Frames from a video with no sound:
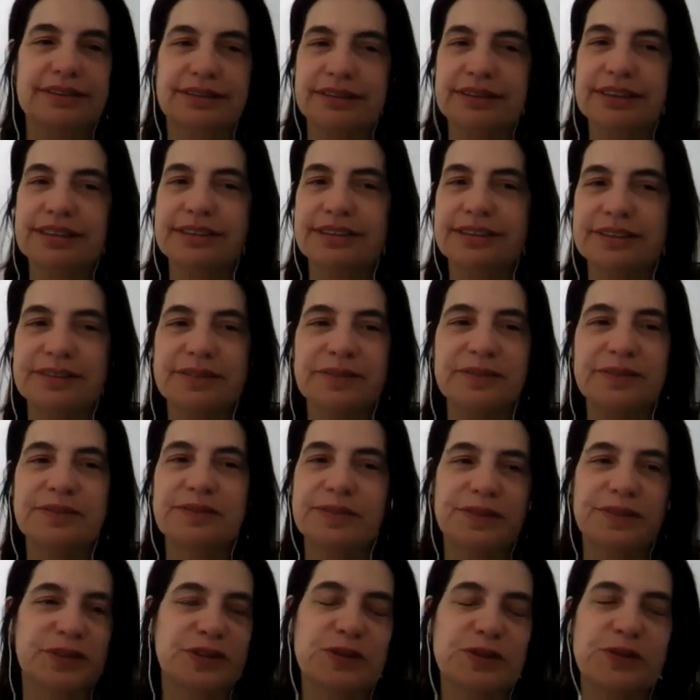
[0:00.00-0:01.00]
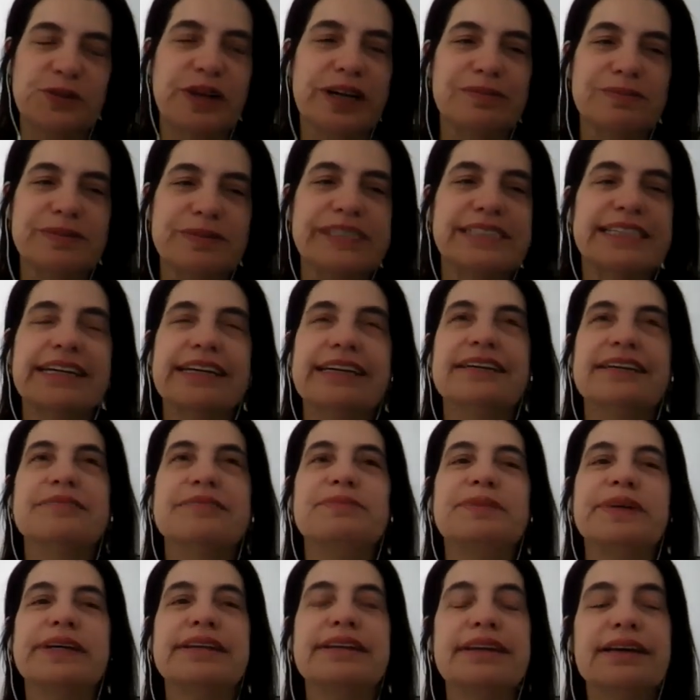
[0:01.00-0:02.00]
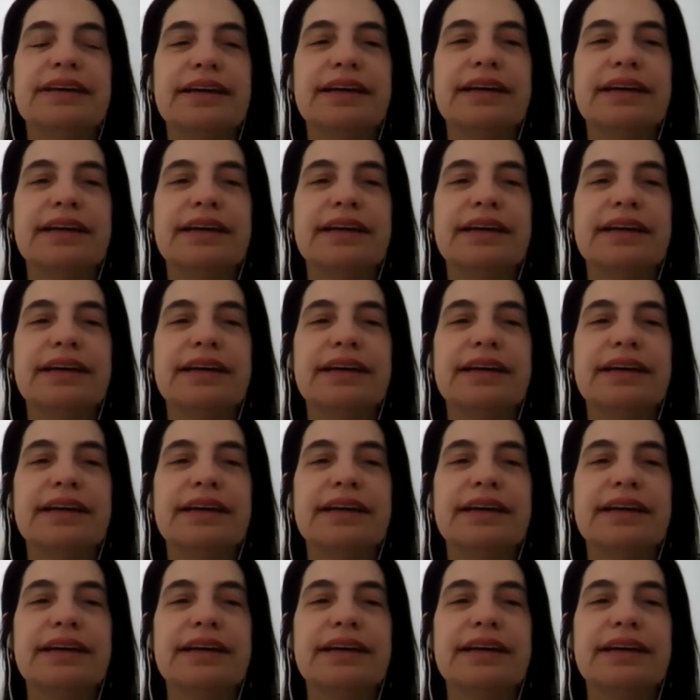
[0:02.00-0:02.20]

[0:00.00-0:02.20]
to what I'm saying, but